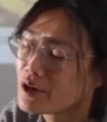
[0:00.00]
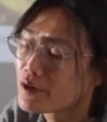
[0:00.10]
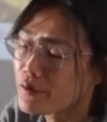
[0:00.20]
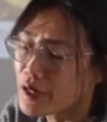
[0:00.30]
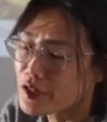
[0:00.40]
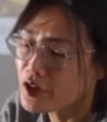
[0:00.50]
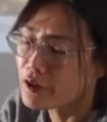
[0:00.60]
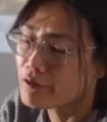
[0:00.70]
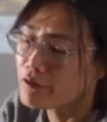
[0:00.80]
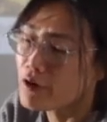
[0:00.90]

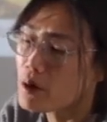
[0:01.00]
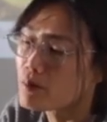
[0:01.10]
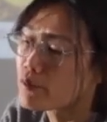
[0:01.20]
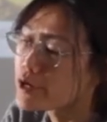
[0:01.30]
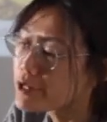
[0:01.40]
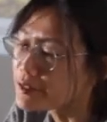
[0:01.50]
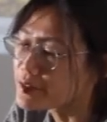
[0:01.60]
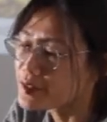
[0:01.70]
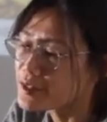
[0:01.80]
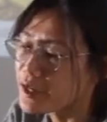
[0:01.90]
ranging from real
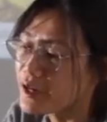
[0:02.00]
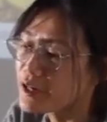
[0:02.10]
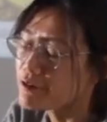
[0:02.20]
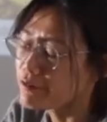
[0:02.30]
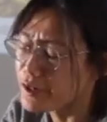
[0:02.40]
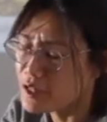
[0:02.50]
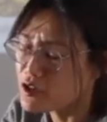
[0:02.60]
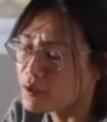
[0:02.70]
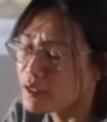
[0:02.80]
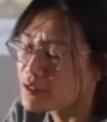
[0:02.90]
estate,
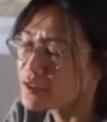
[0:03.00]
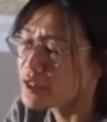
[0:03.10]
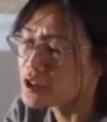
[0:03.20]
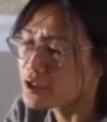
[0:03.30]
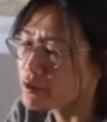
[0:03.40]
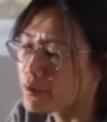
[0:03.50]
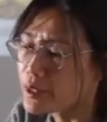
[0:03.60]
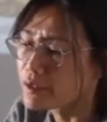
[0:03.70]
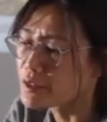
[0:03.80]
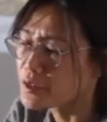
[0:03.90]
financialization of
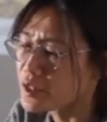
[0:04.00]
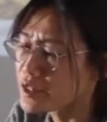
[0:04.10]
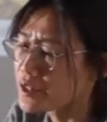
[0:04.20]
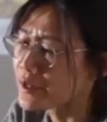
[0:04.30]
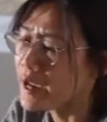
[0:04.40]
real estate and